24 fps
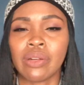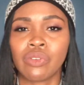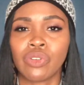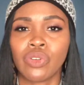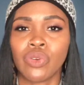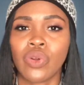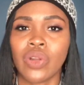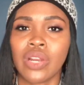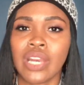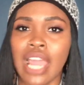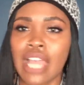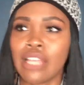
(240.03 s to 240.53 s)

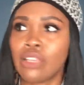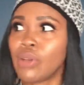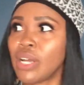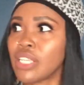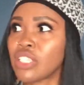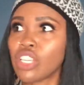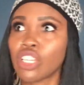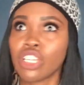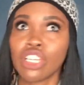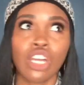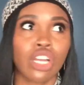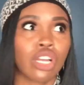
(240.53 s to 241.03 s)
doing that. You had
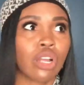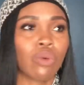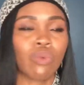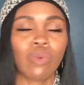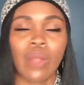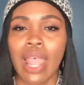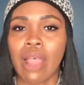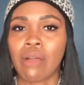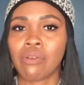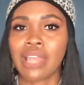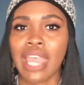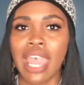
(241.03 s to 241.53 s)
to look
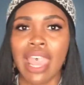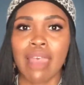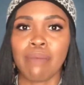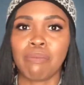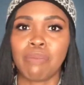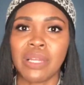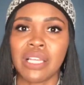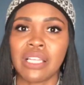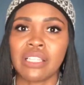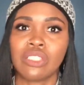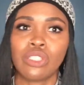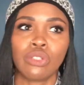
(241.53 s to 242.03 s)
around
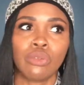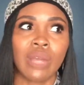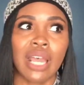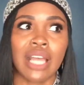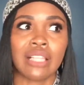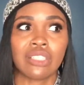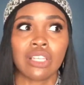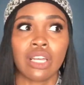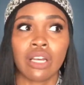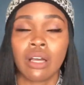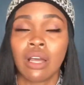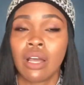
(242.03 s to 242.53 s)
campus. You
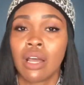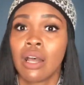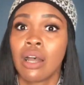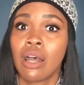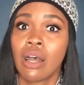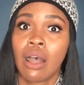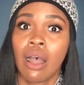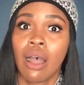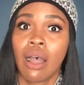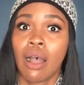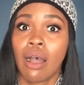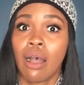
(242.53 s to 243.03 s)
had to
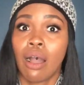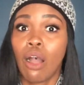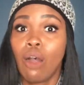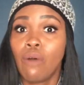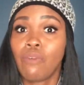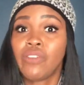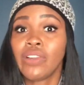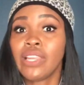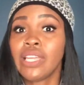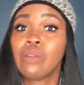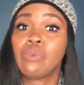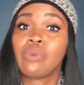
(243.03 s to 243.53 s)

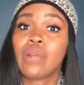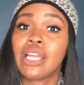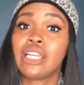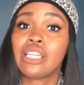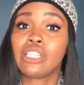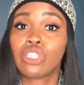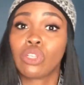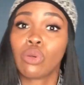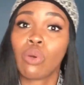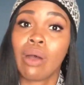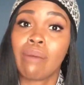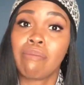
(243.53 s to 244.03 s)
hopefully run
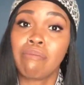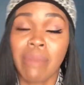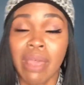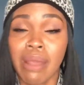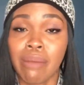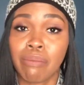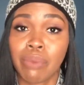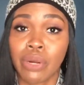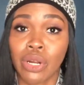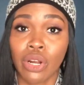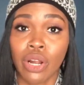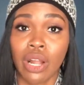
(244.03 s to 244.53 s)
into a
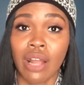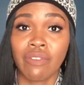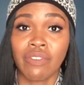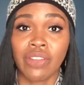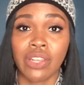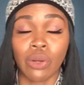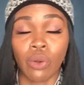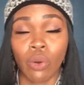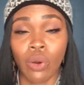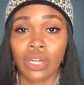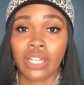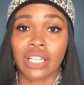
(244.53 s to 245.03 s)
member of
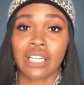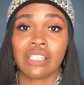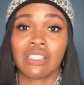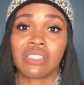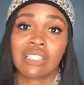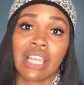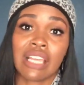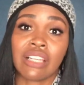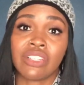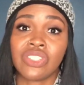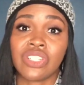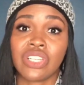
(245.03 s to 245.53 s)
an
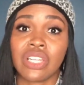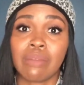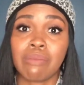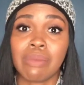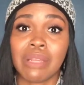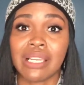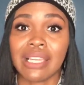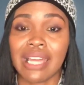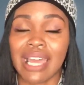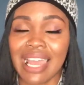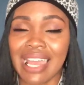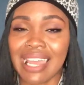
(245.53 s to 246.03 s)
organization and
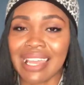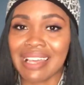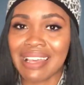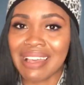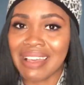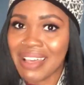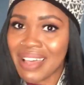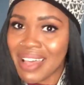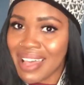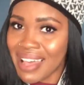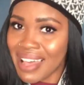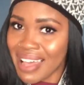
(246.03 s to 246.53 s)
be like,
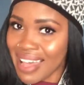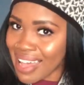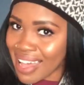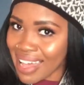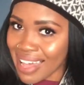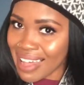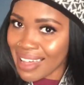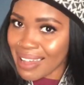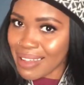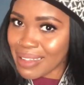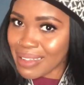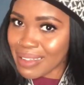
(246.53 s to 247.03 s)

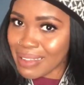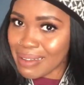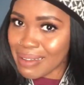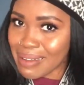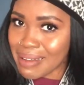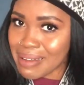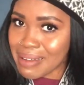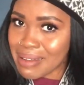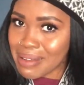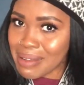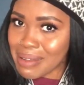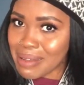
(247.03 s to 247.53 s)
hi,
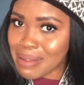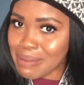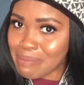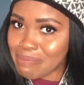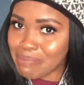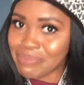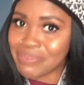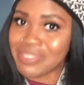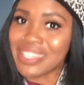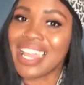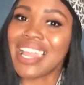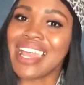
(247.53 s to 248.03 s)
um,
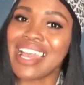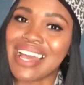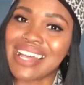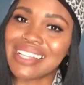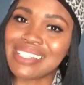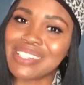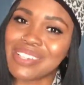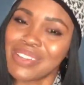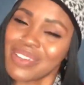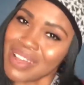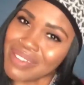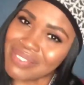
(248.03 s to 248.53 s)
yeah,
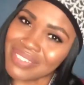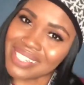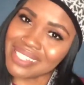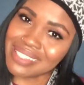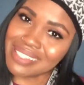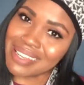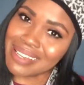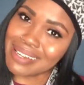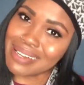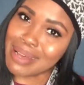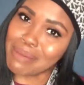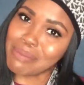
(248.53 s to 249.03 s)
do you have
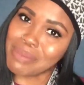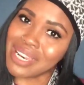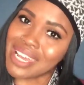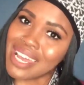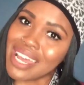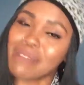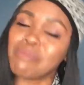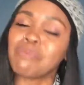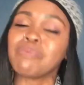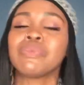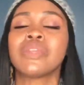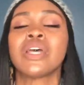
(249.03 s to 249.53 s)
anything coming
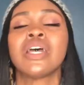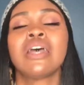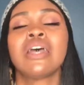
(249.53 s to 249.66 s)
up?